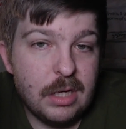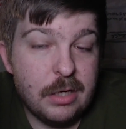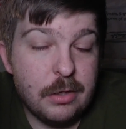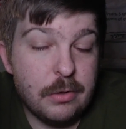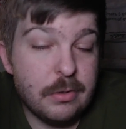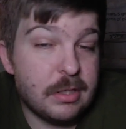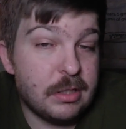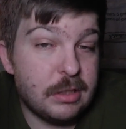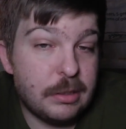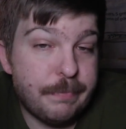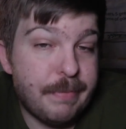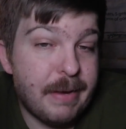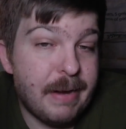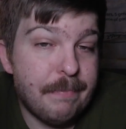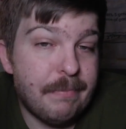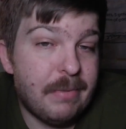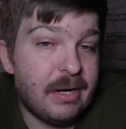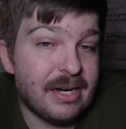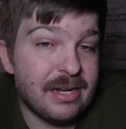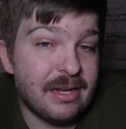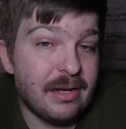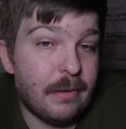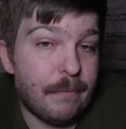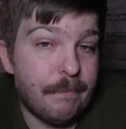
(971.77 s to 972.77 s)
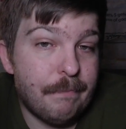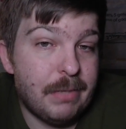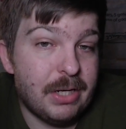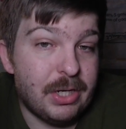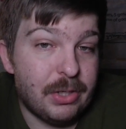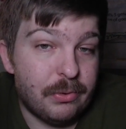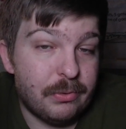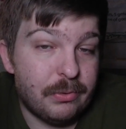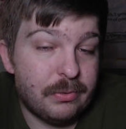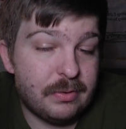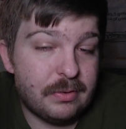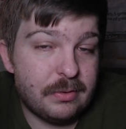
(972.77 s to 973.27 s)
And you can spend money on
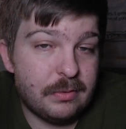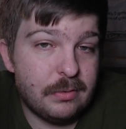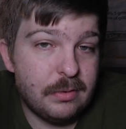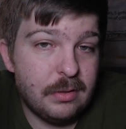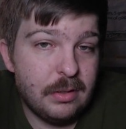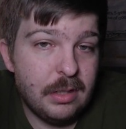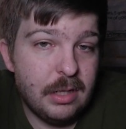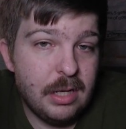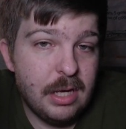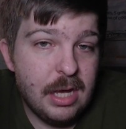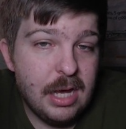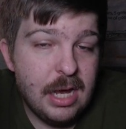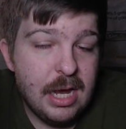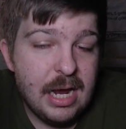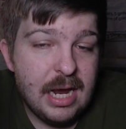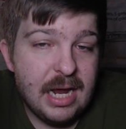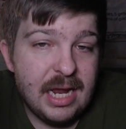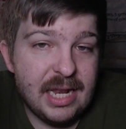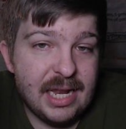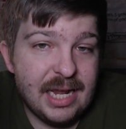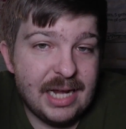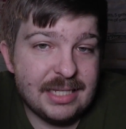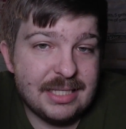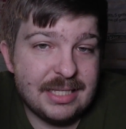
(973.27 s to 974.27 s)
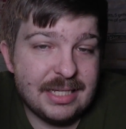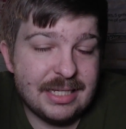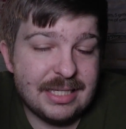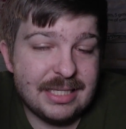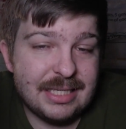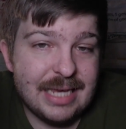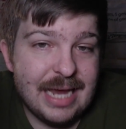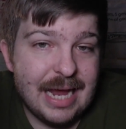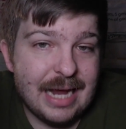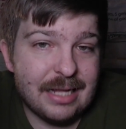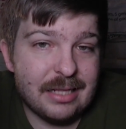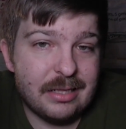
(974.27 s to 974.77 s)
both. And that's
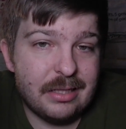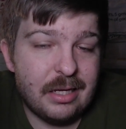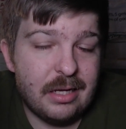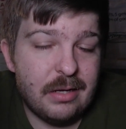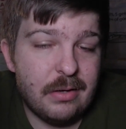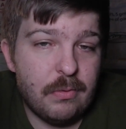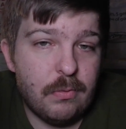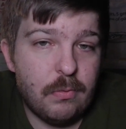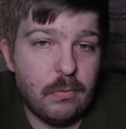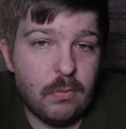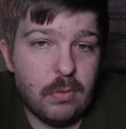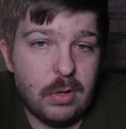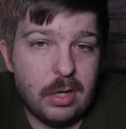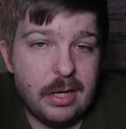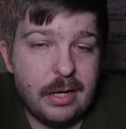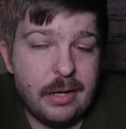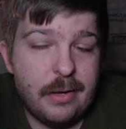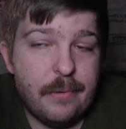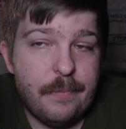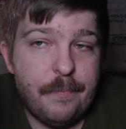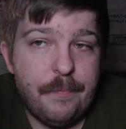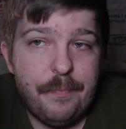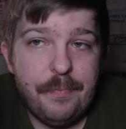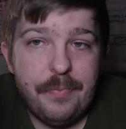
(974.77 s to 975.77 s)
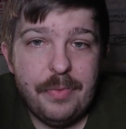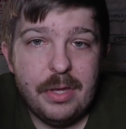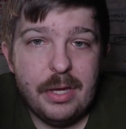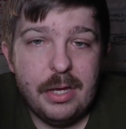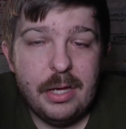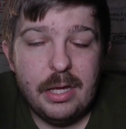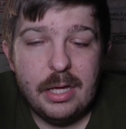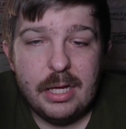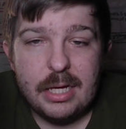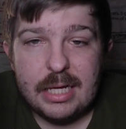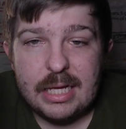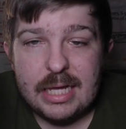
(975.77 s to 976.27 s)
exactly what
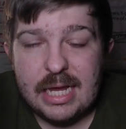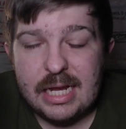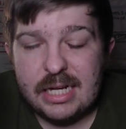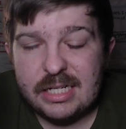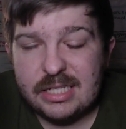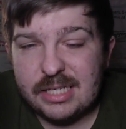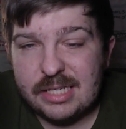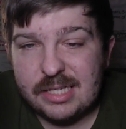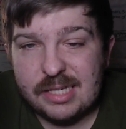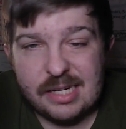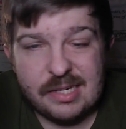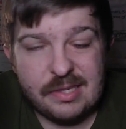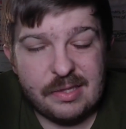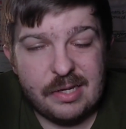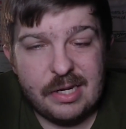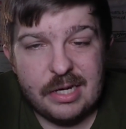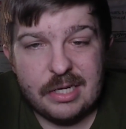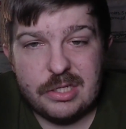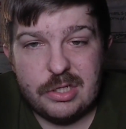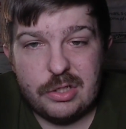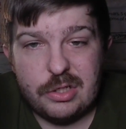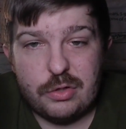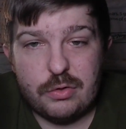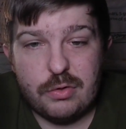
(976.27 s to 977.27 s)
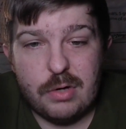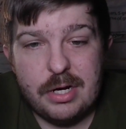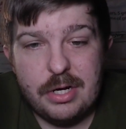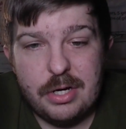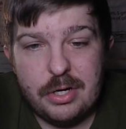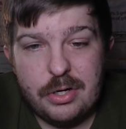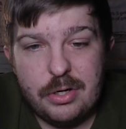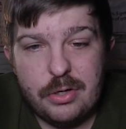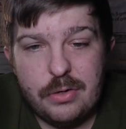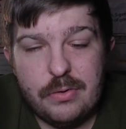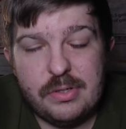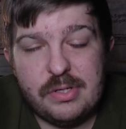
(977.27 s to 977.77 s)
Kansas Athletics is trying
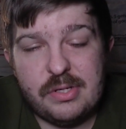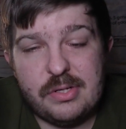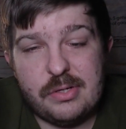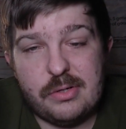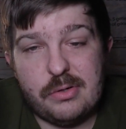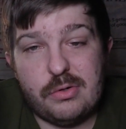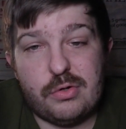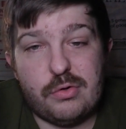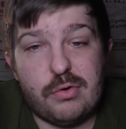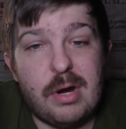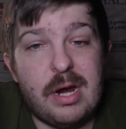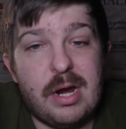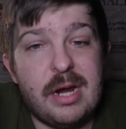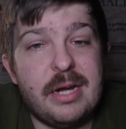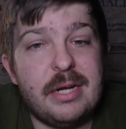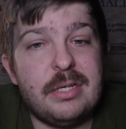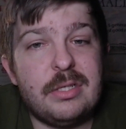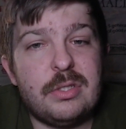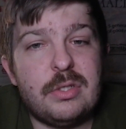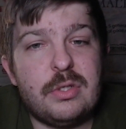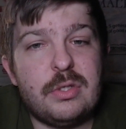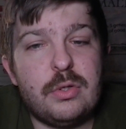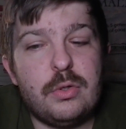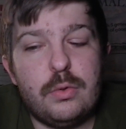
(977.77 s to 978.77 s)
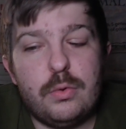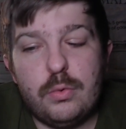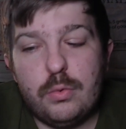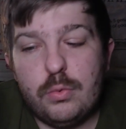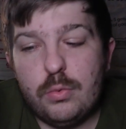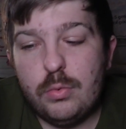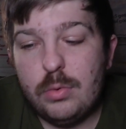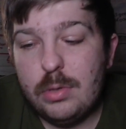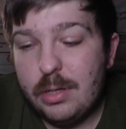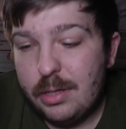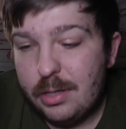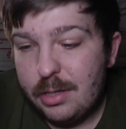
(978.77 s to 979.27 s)
to do is they're trying
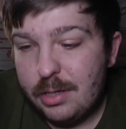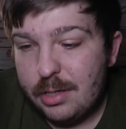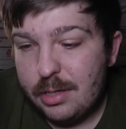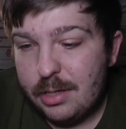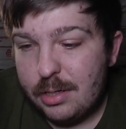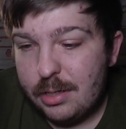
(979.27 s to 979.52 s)
to